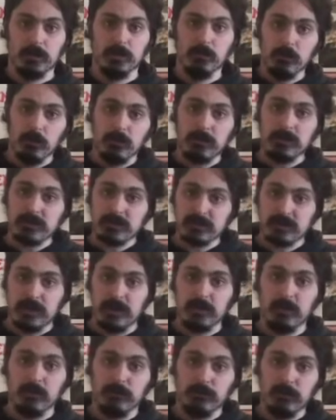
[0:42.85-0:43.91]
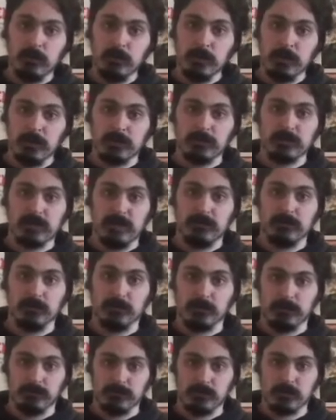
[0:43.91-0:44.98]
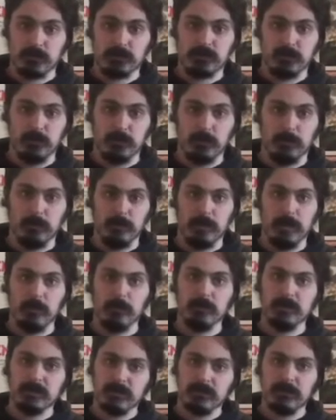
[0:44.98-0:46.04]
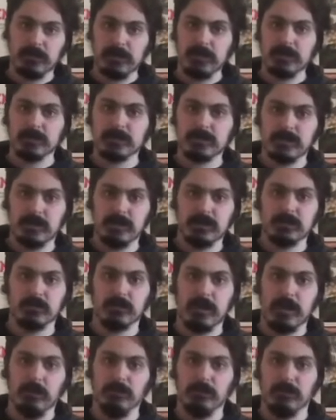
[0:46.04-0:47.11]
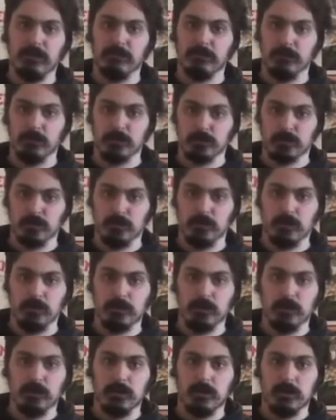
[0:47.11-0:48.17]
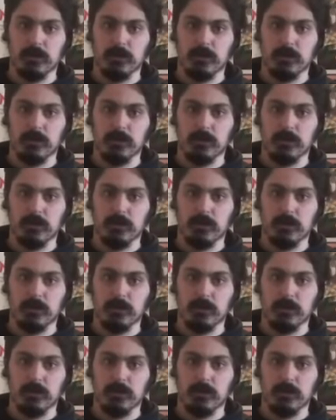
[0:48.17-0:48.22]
The movie is set a few years after the first film, and we definitely get a sense of how they've matured.